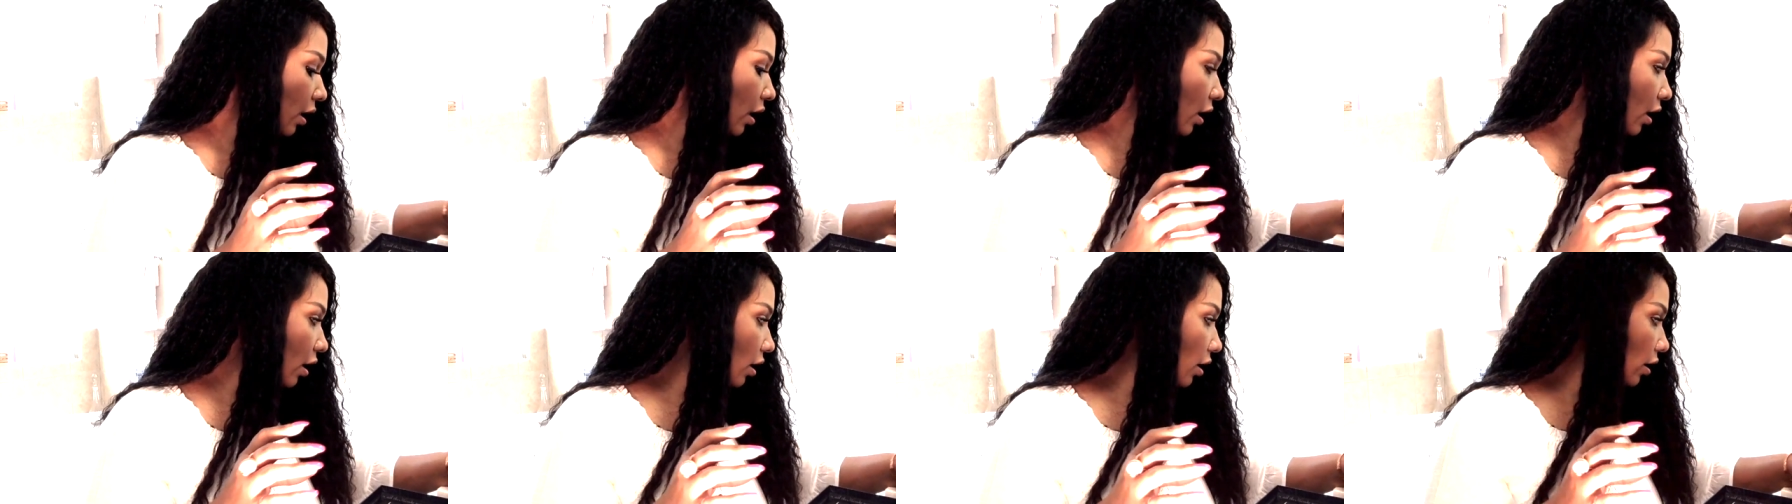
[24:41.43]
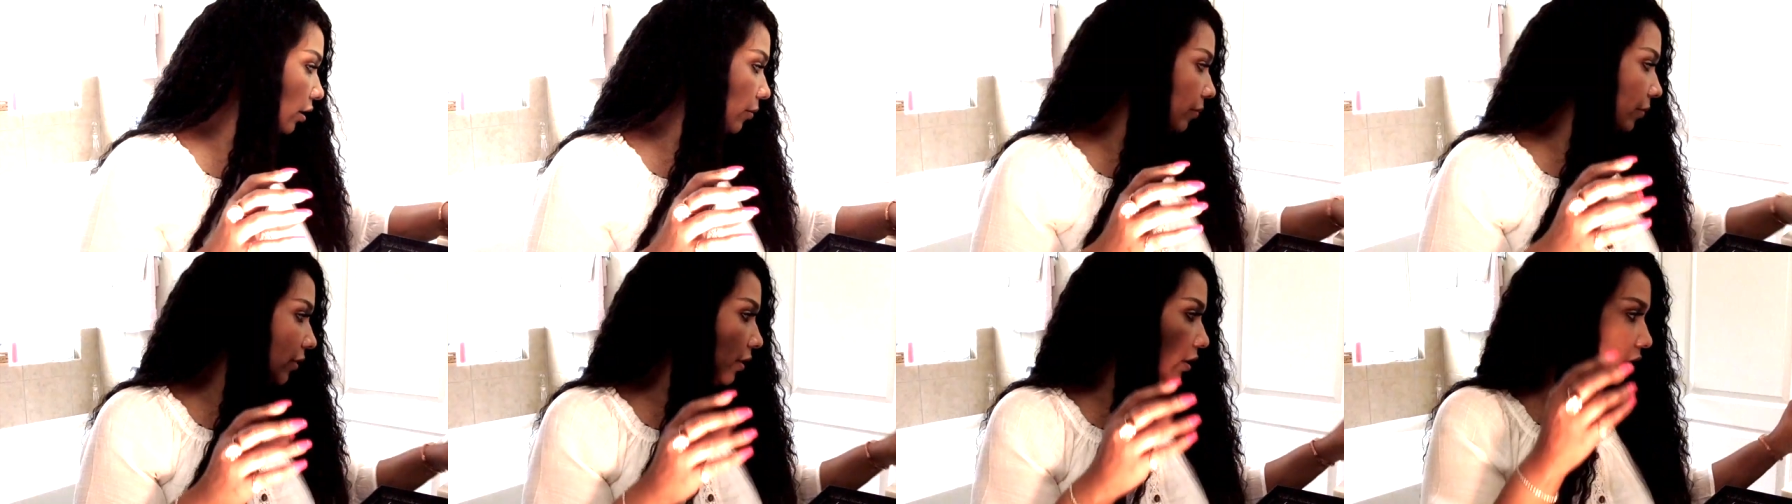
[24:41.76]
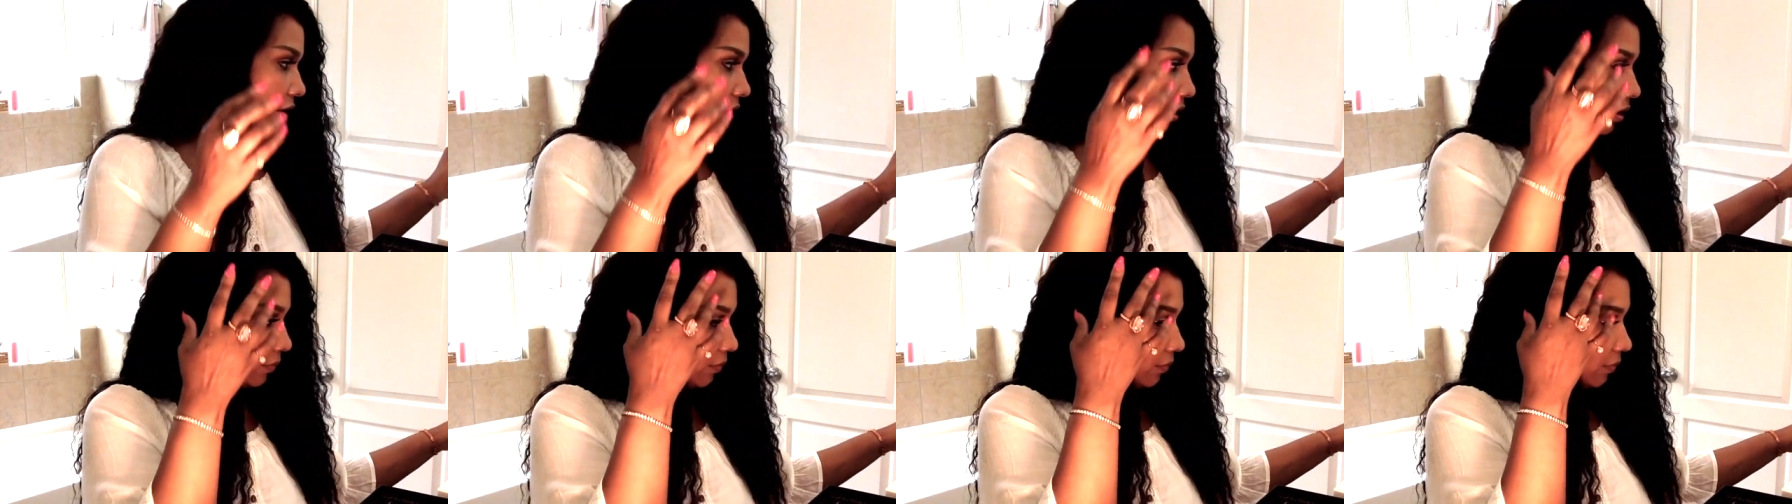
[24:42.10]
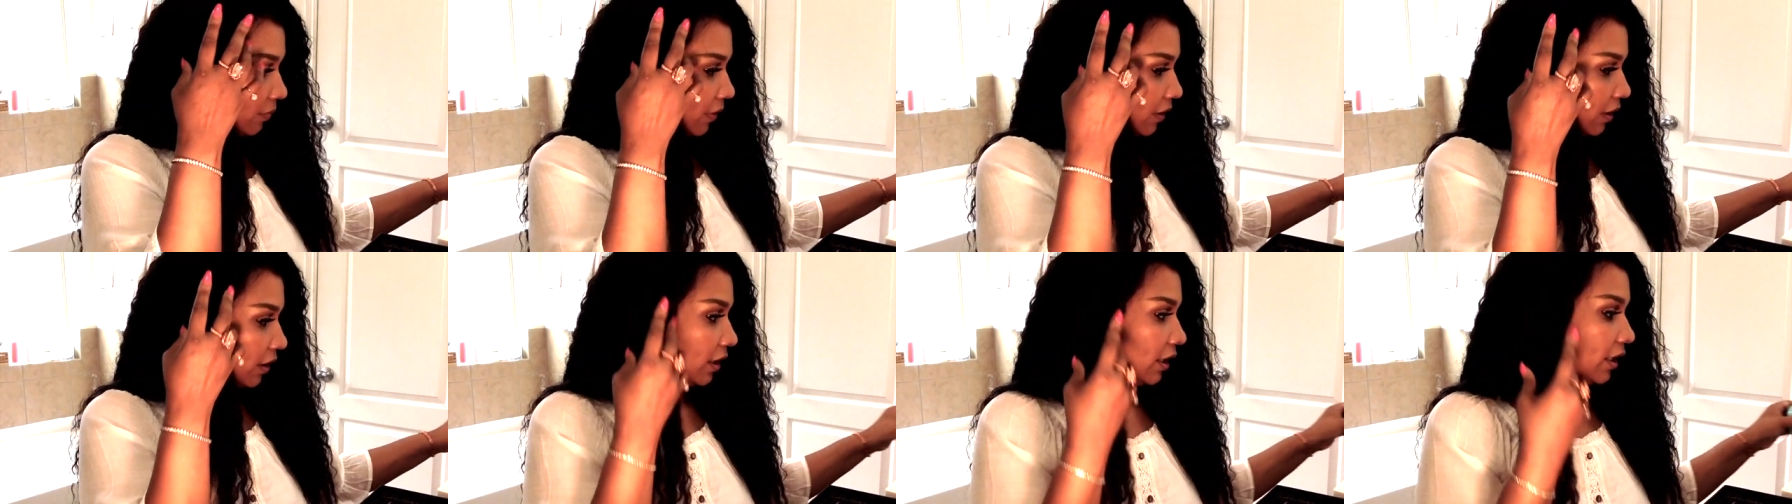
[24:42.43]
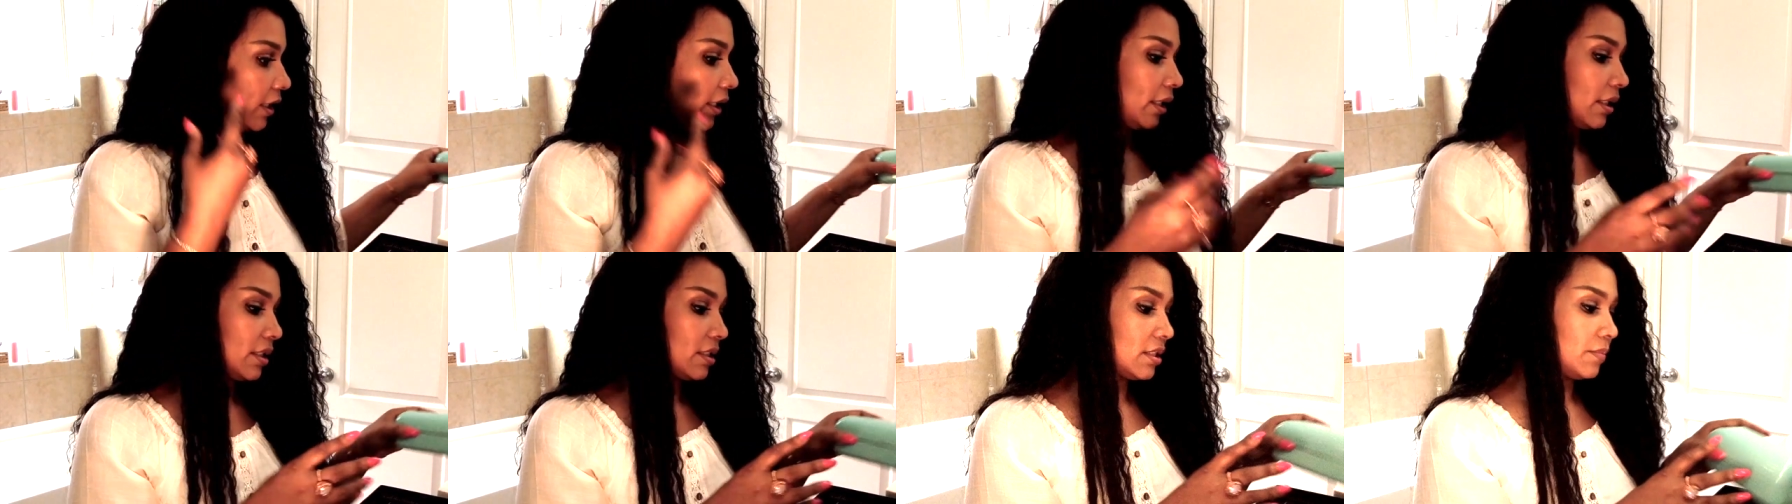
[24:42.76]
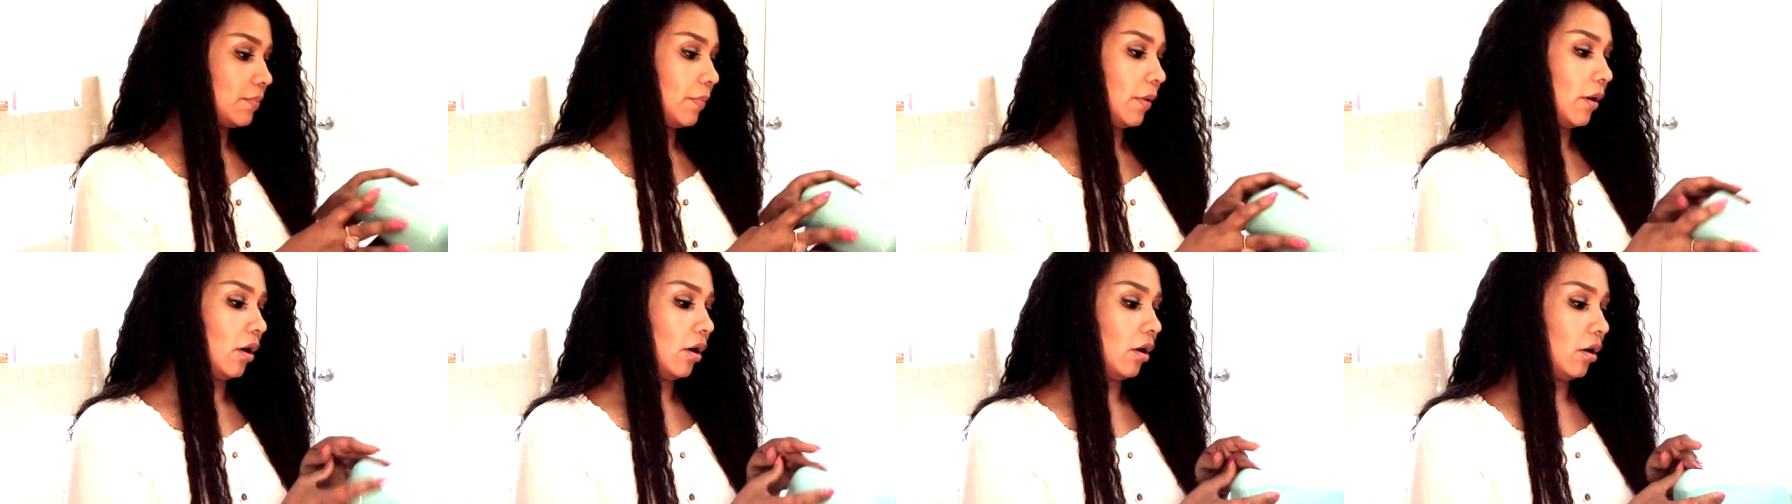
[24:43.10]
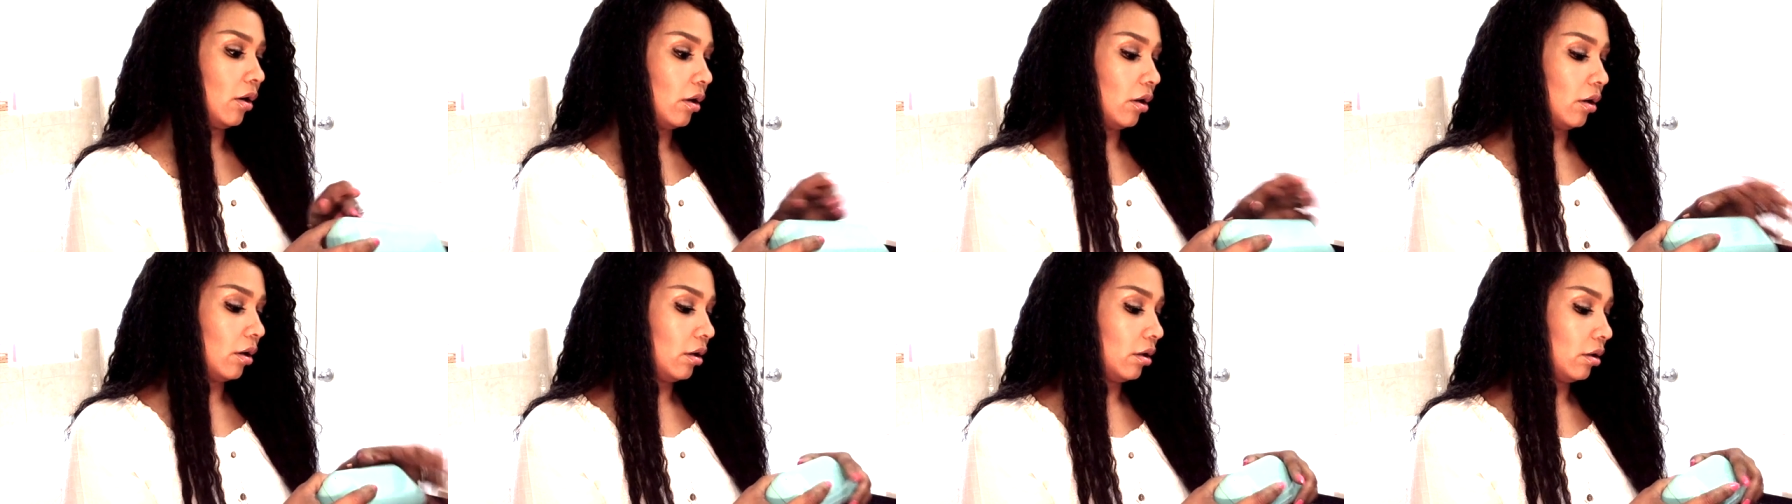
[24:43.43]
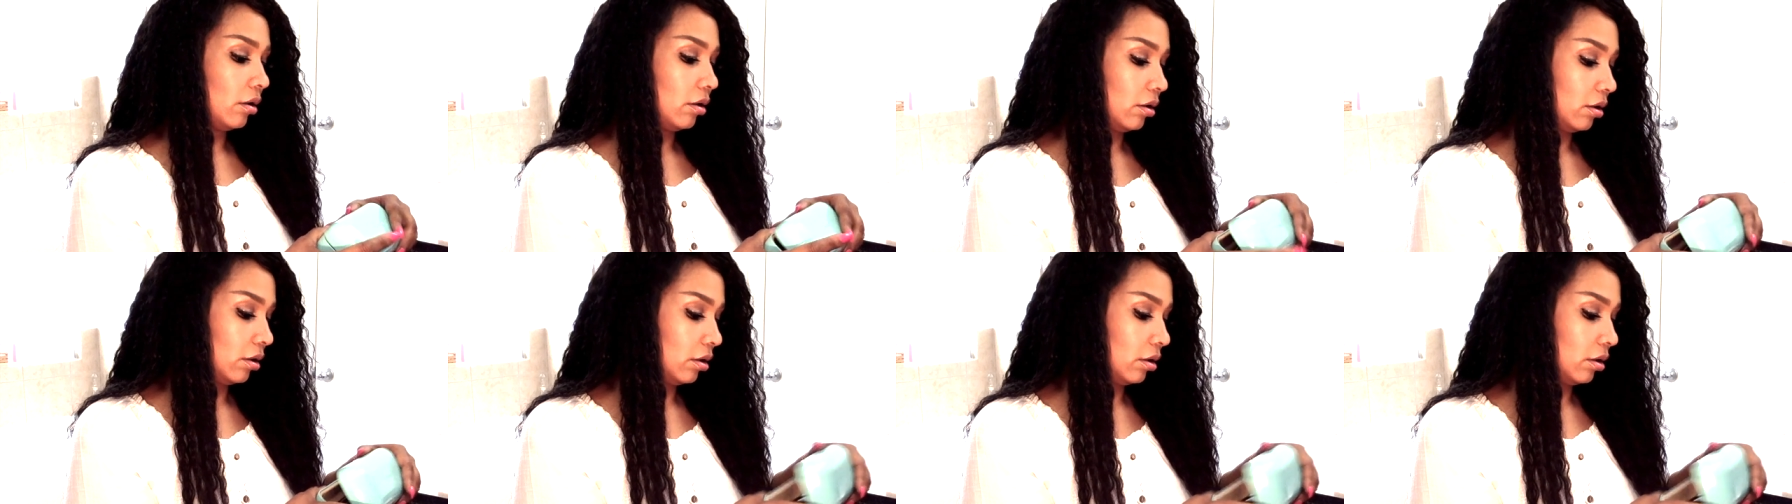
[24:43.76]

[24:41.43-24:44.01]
Um, my next pair